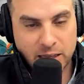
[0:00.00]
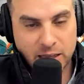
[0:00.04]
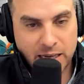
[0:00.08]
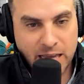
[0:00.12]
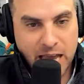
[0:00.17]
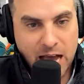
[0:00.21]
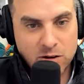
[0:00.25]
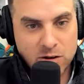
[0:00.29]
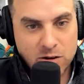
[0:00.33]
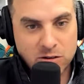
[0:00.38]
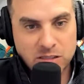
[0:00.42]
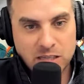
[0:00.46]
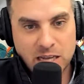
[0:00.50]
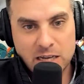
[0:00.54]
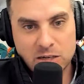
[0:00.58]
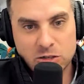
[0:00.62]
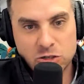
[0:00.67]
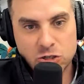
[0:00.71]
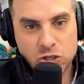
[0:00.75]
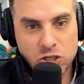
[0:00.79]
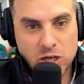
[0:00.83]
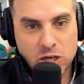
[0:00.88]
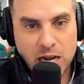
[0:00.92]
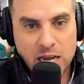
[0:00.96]
Like, how does that
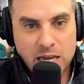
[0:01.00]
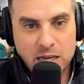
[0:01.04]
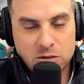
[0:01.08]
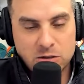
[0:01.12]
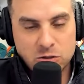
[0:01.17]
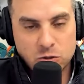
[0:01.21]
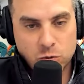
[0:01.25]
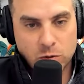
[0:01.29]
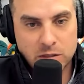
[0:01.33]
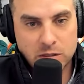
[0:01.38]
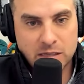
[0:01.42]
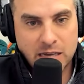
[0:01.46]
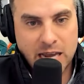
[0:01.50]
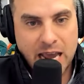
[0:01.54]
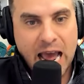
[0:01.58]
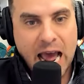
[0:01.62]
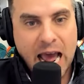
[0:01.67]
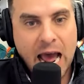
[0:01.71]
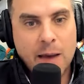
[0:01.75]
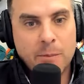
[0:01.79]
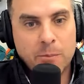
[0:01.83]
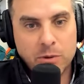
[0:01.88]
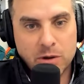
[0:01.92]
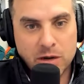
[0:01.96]
change what's
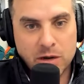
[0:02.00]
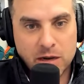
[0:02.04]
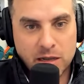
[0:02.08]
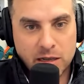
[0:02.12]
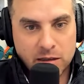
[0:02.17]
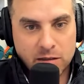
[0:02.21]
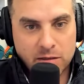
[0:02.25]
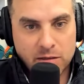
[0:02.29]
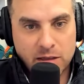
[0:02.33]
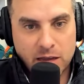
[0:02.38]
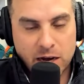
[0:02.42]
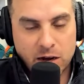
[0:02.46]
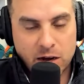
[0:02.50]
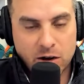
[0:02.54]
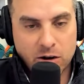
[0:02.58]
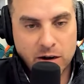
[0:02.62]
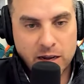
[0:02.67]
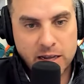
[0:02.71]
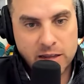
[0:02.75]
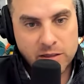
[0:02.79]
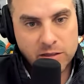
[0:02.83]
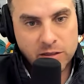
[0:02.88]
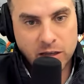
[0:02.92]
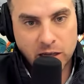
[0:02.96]
happening there
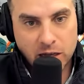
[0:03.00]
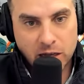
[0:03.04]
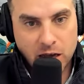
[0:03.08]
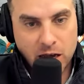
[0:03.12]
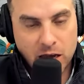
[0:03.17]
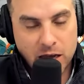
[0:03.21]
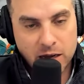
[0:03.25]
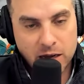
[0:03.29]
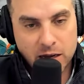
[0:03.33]
in the gut?